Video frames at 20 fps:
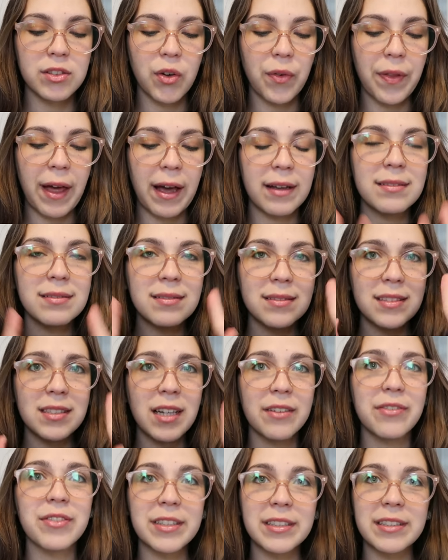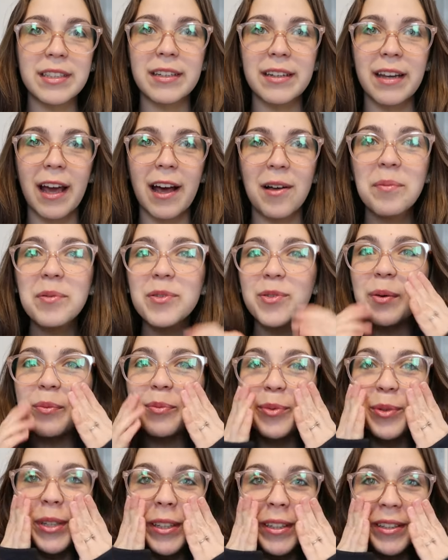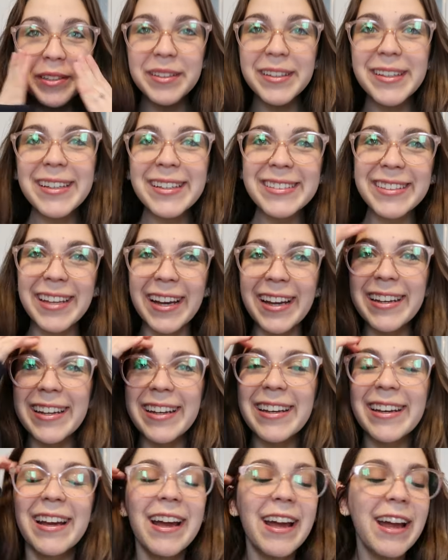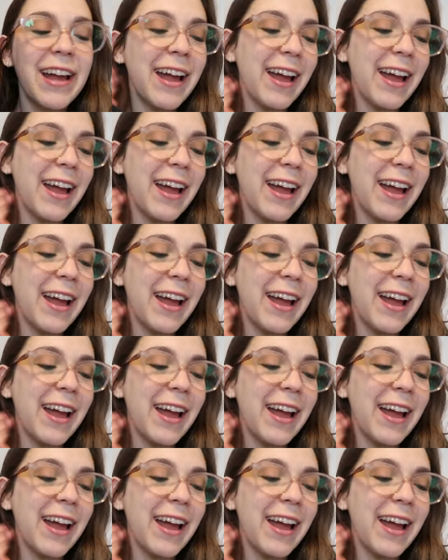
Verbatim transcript: so that definitely didn't help. So I'm really excited.